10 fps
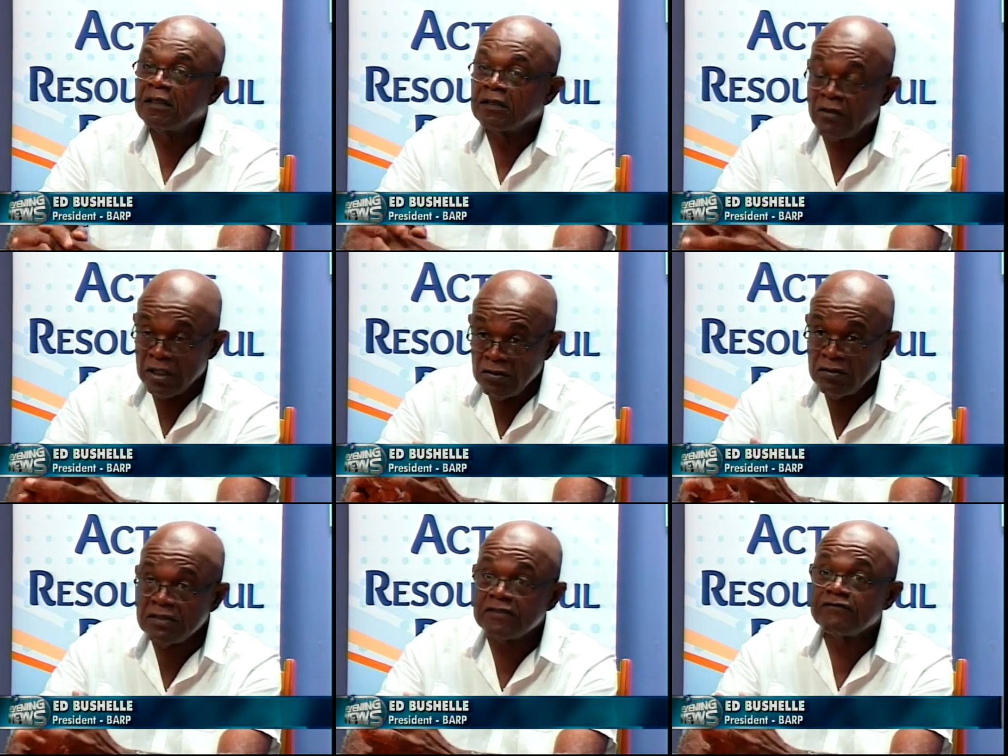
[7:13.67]
great
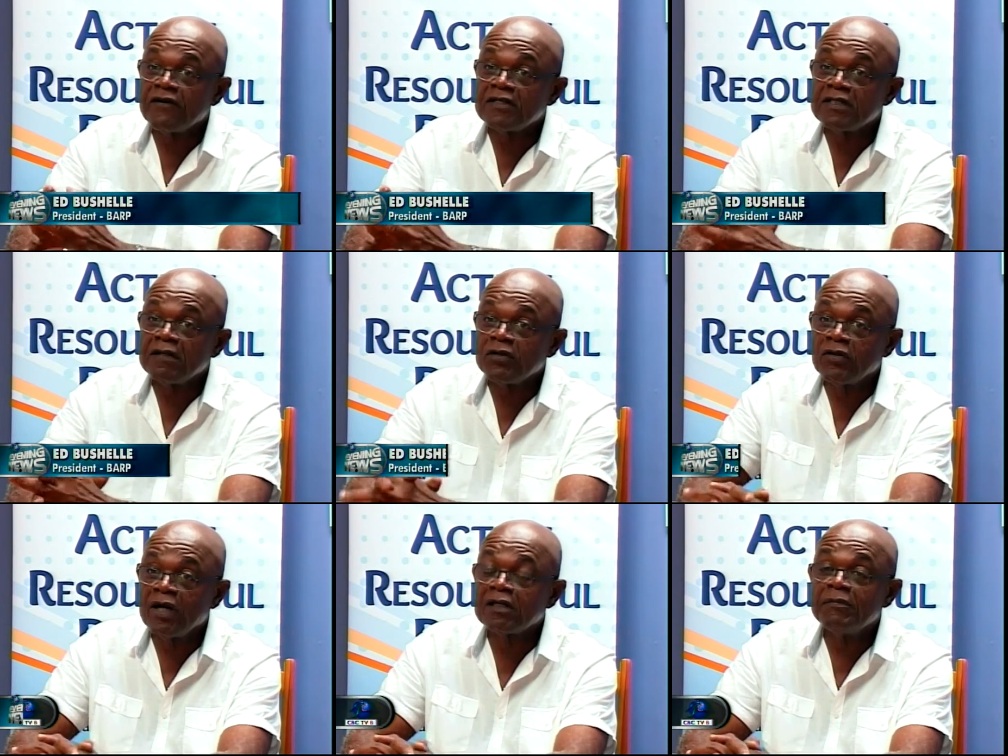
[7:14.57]
unions as far as I
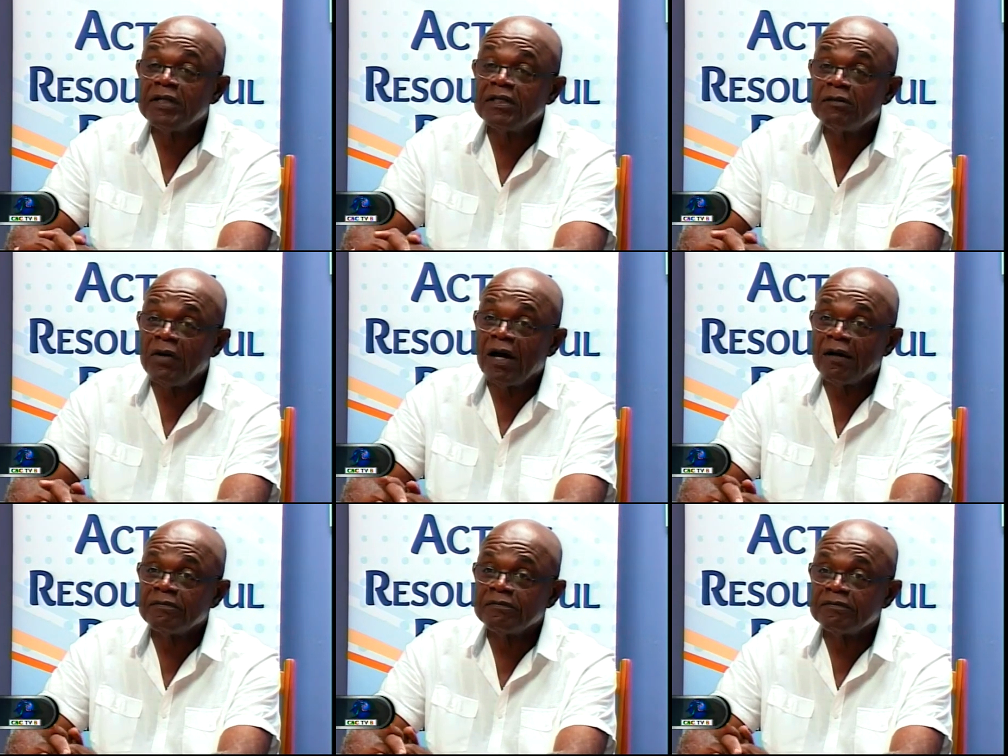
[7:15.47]
know and committed to bar